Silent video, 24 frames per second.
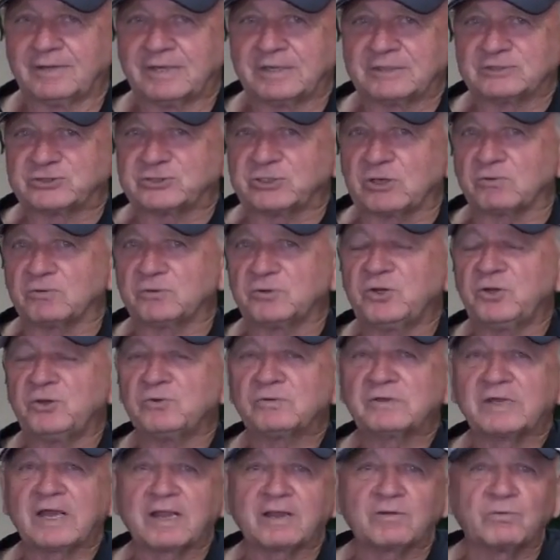So
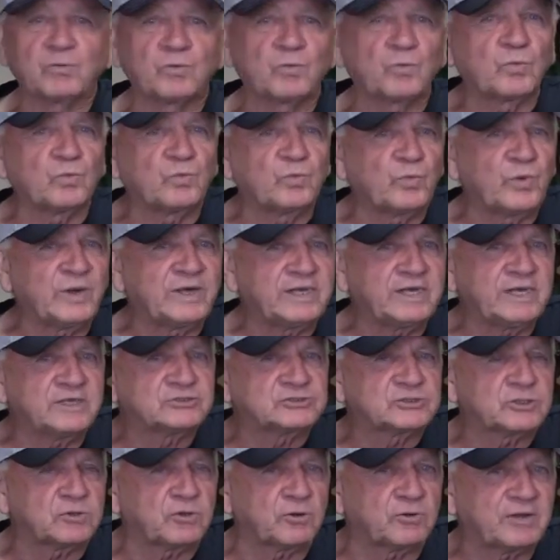we need
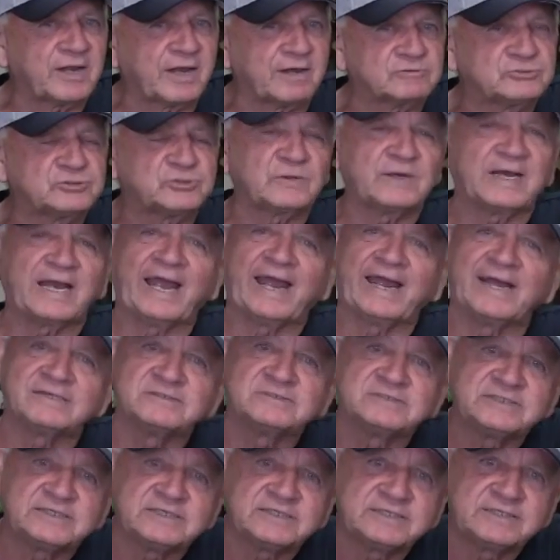to learn how to
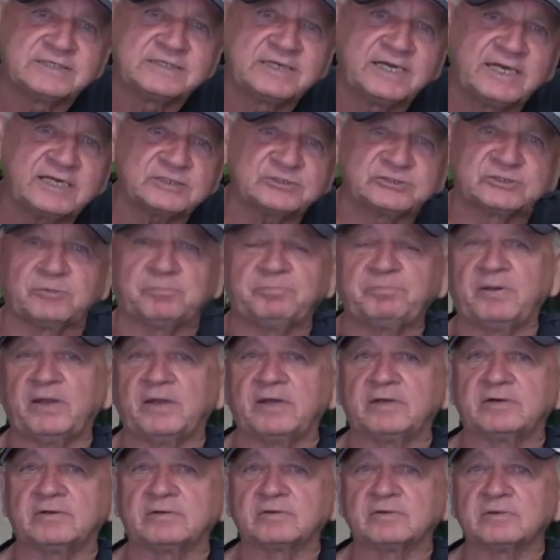
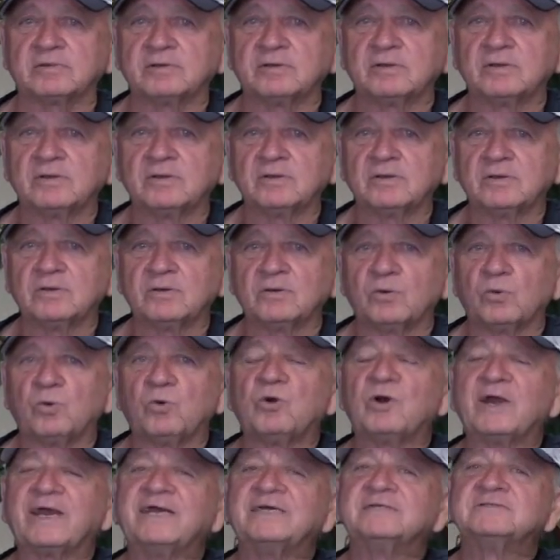anticipate
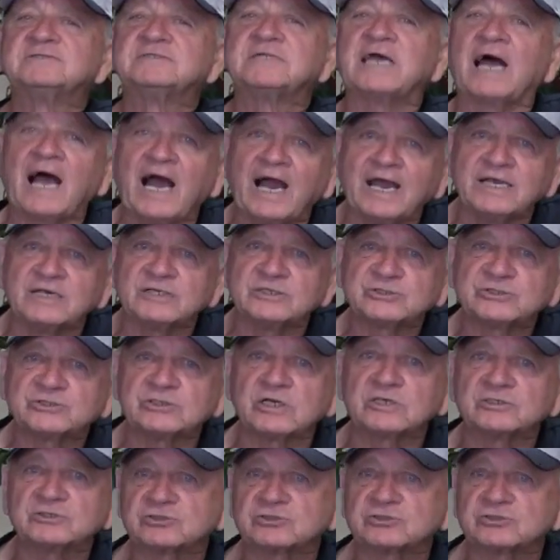or entice a